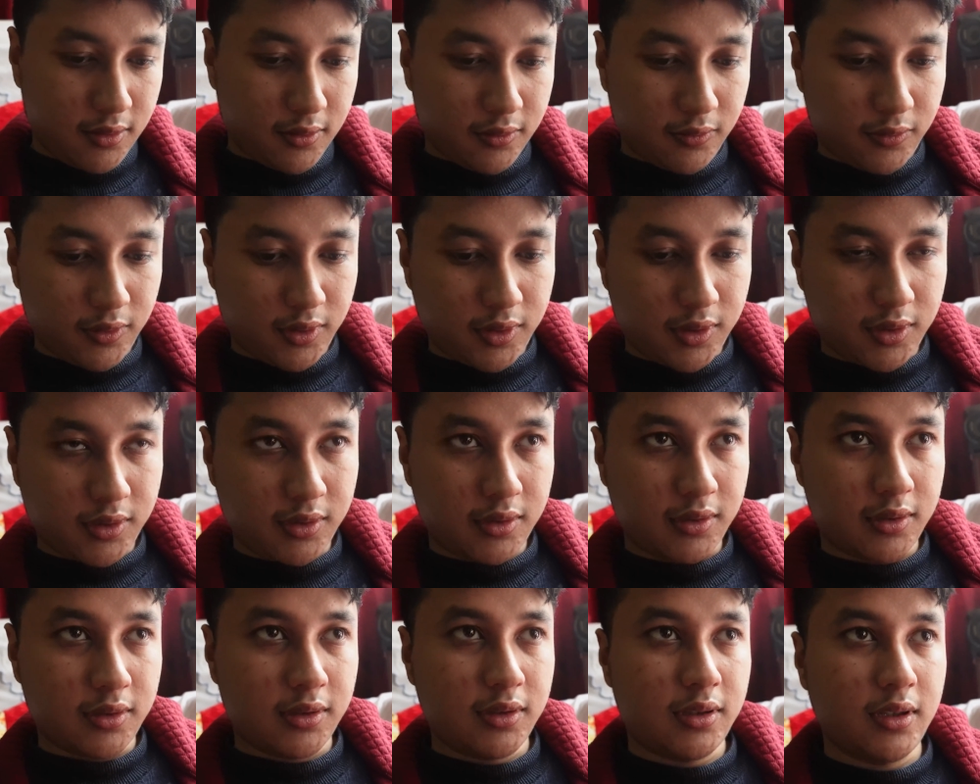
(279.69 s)

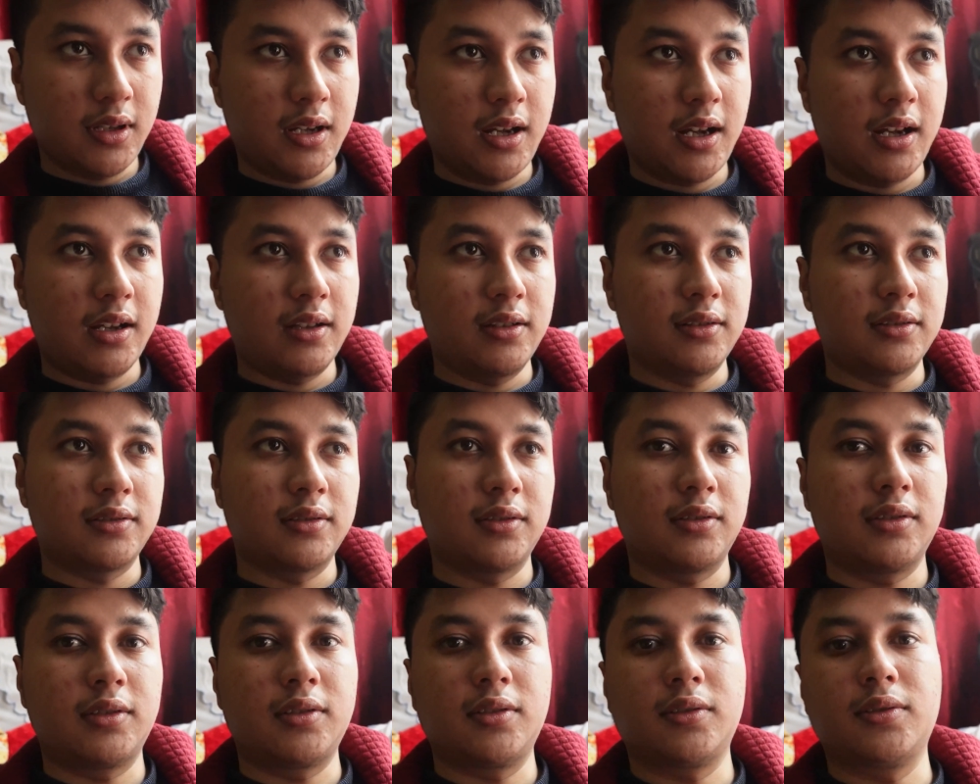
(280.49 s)
which I also
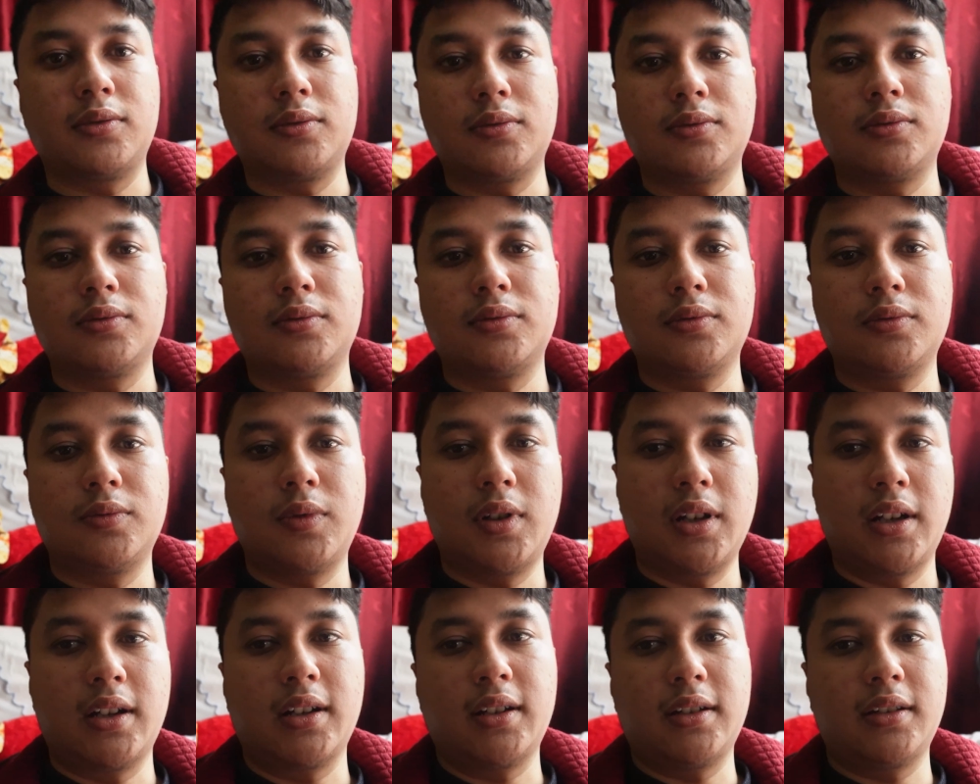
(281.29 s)
don't know
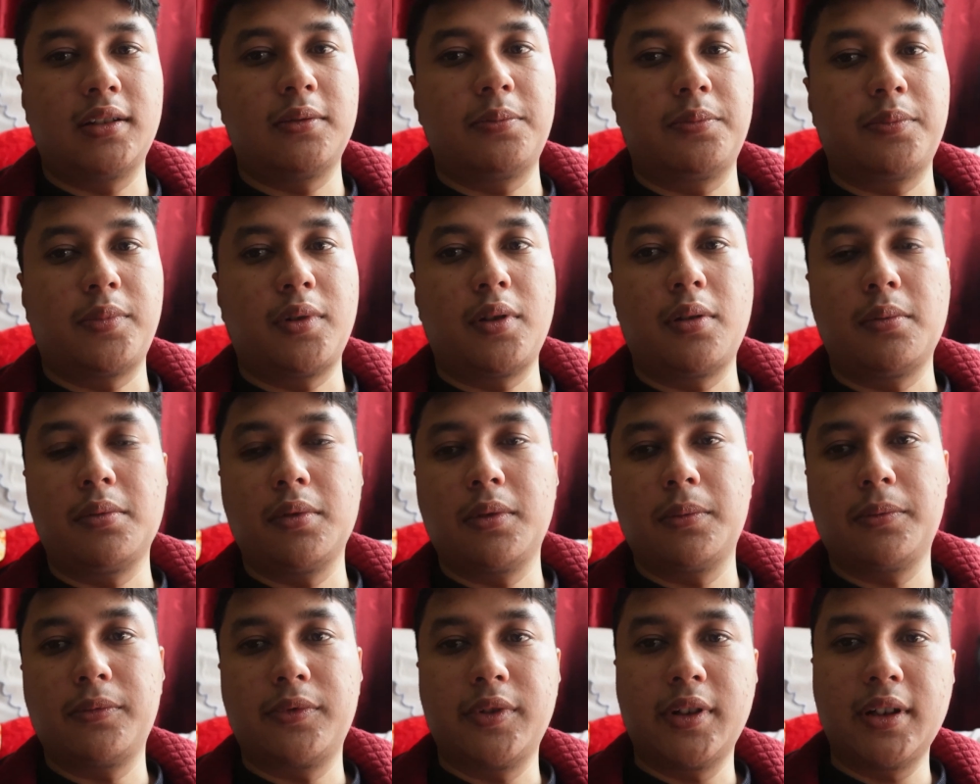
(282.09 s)
what the
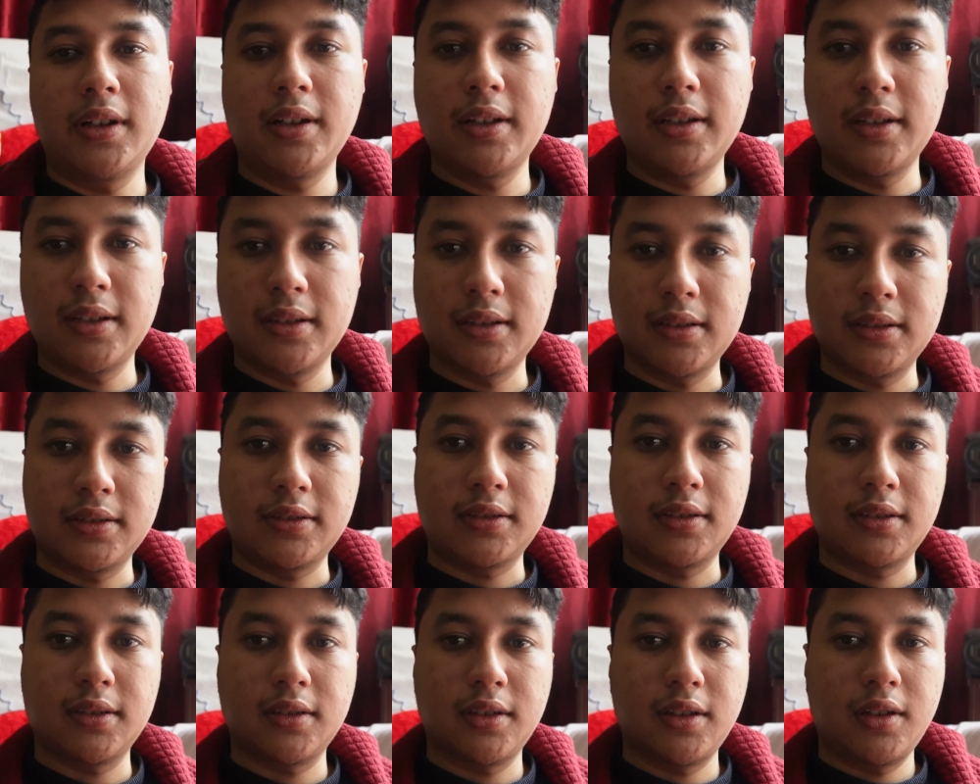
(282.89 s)
problem really
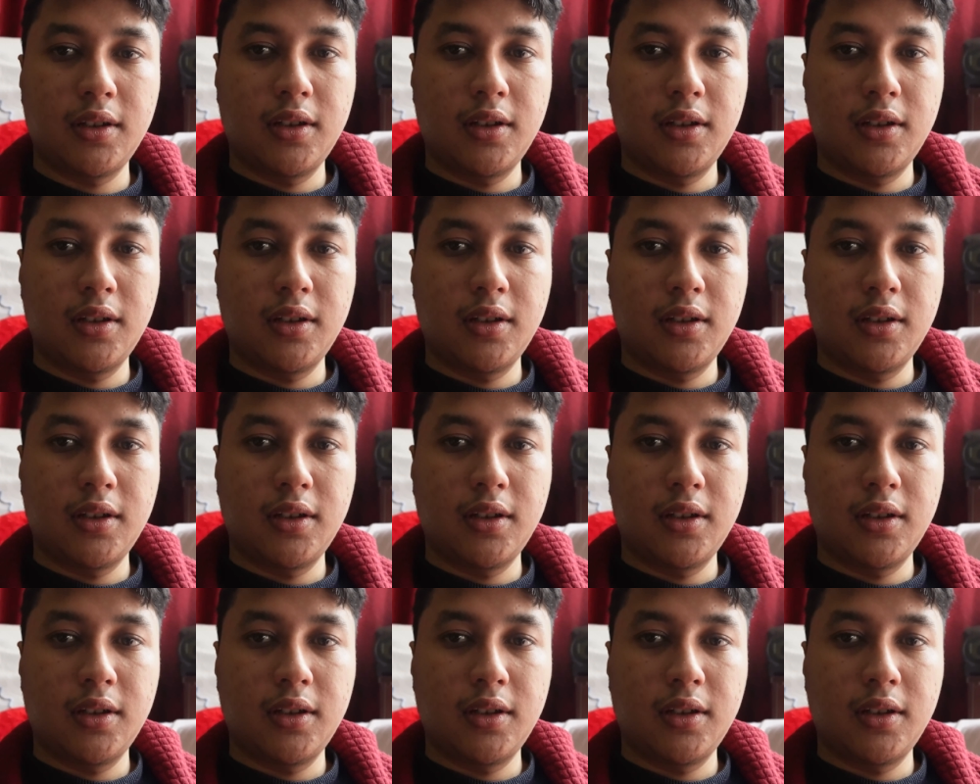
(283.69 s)
is.